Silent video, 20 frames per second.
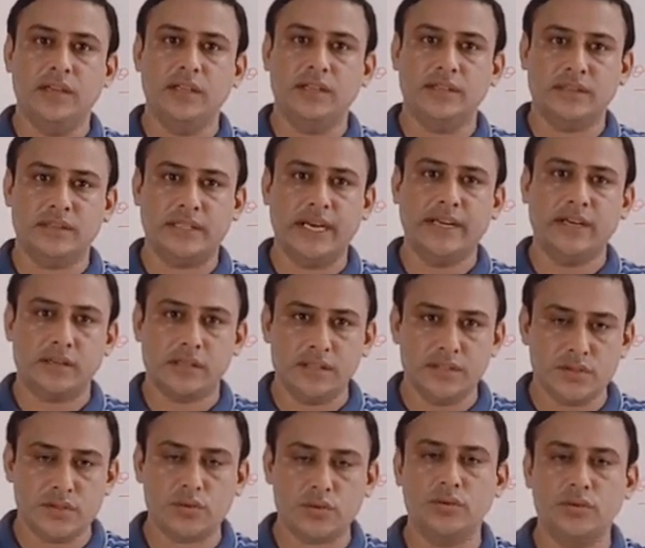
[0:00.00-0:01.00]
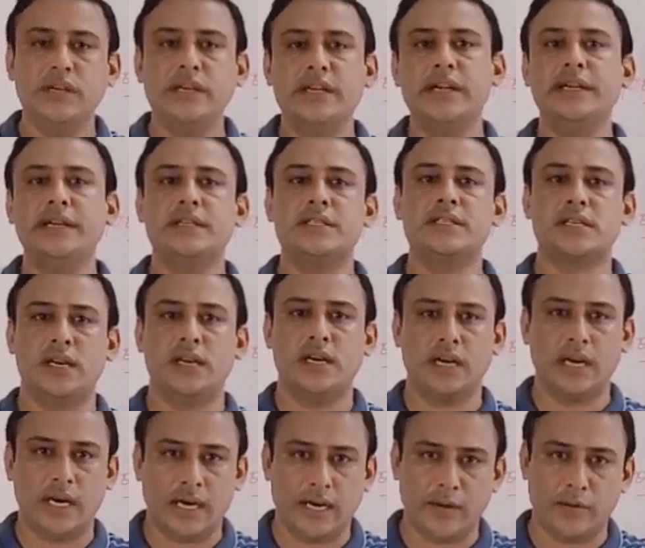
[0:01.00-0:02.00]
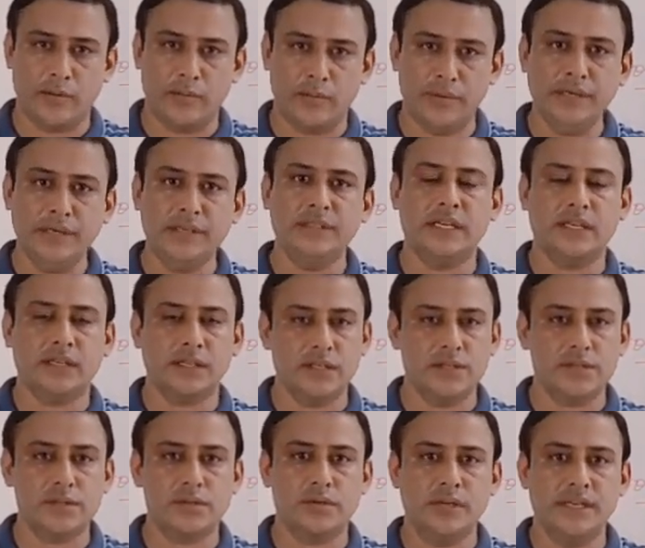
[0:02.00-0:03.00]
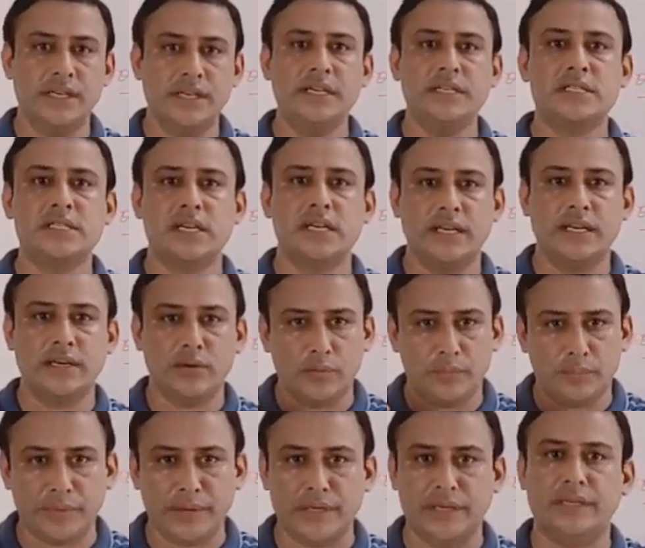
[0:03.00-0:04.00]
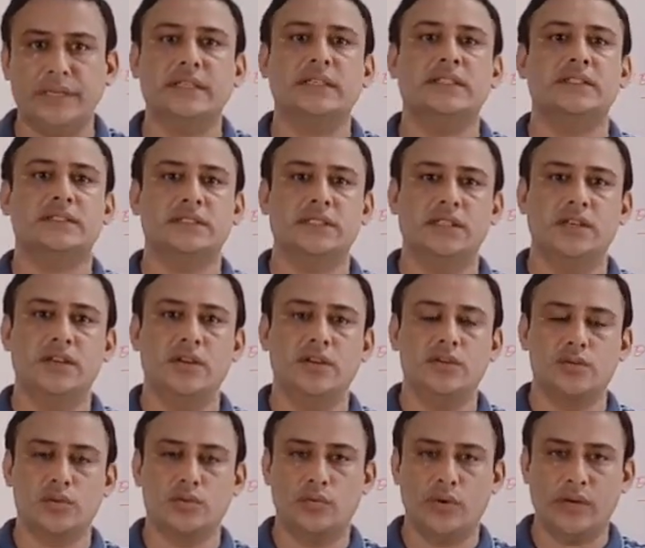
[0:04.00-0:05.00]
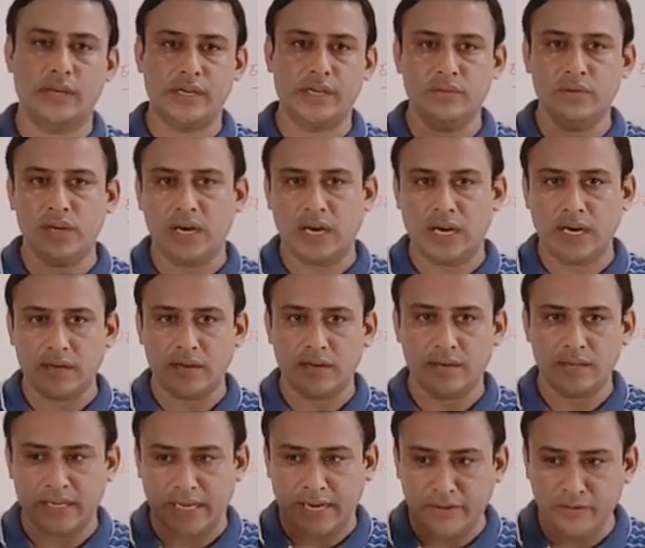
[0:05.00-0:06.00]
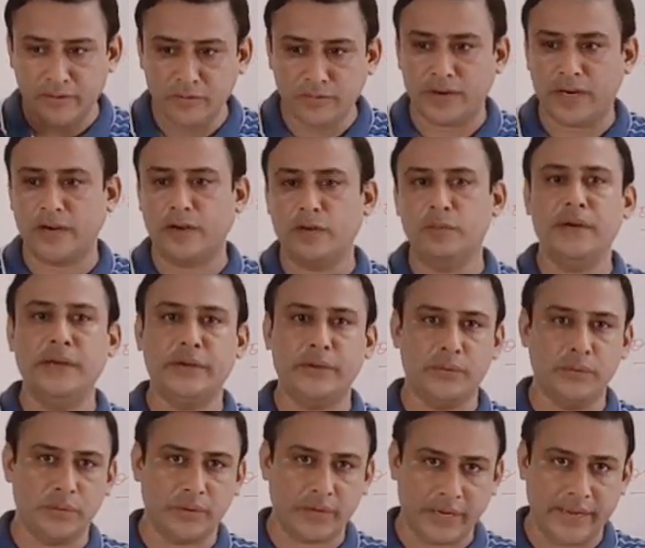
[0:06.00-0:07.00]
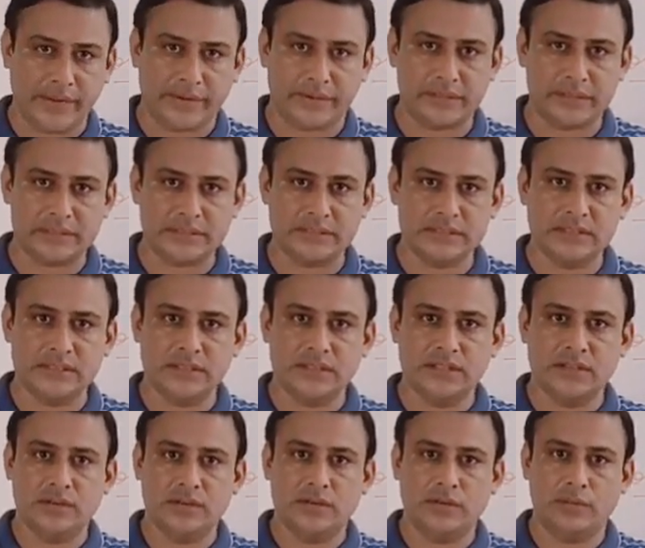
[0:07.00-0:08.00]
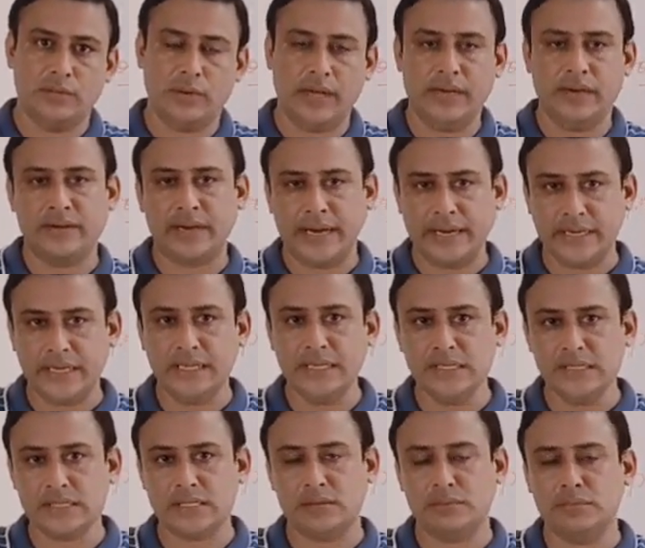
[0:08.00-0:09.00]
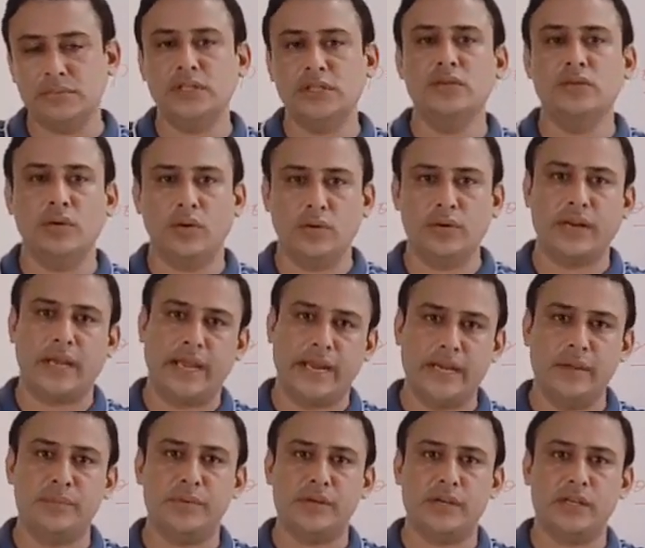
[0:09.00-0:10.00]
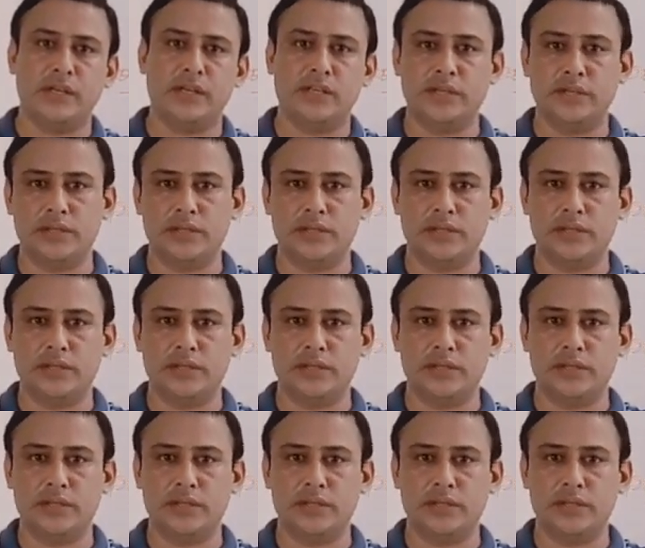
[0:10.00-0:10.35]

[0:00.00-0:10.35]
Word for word: that consolidates our argument that consolidates our opinion so whatever uh, line of argument you take while writing something on any particular